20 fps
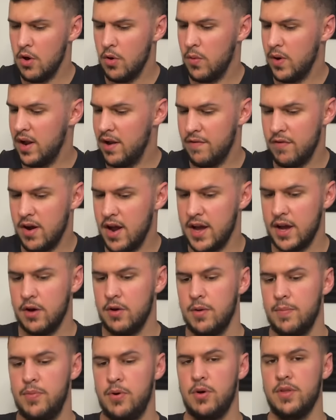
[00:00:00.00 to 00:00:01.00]
Whenever I go
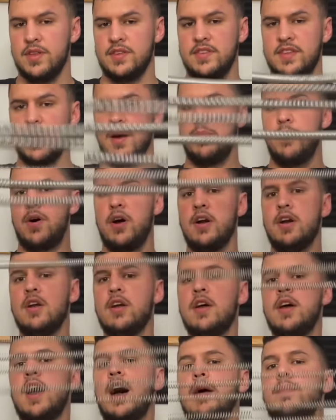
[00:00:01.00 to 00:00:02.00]
to pull this thing apart,
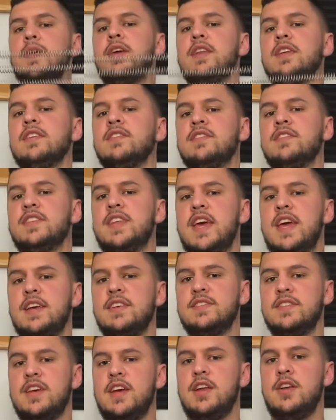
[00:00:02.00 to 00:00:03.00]
I mean, it
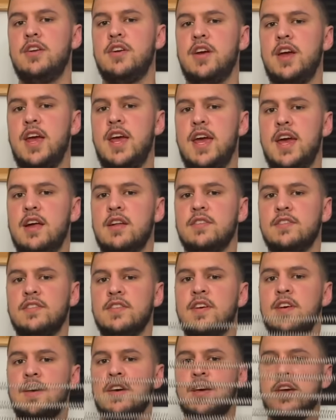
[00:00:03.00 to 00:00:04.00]
stays in your hands
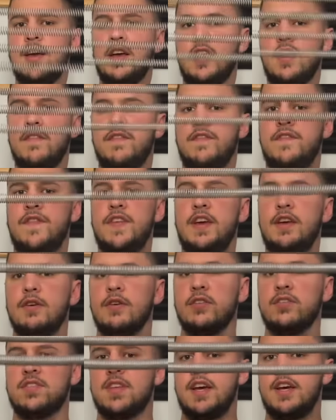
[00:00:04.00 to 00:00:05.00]
and it
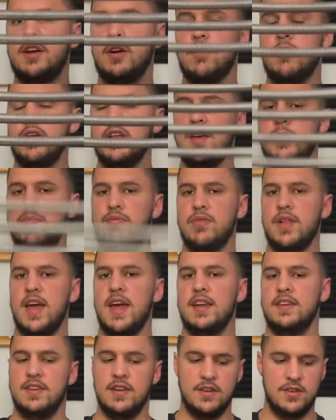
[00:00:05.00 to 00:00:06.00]
feels like you're really
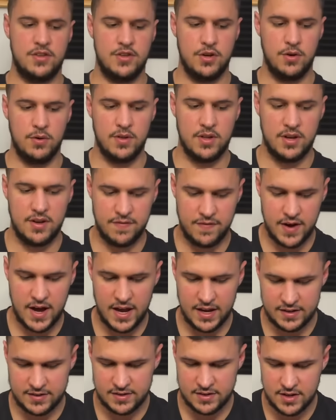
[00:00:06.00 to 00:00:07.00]
planted to the
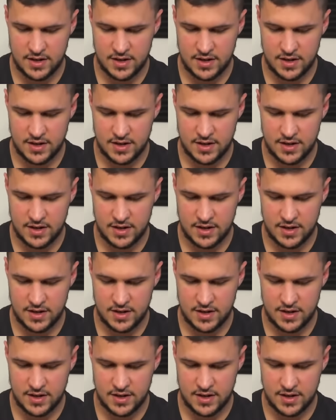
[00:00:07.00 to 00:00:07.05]
device.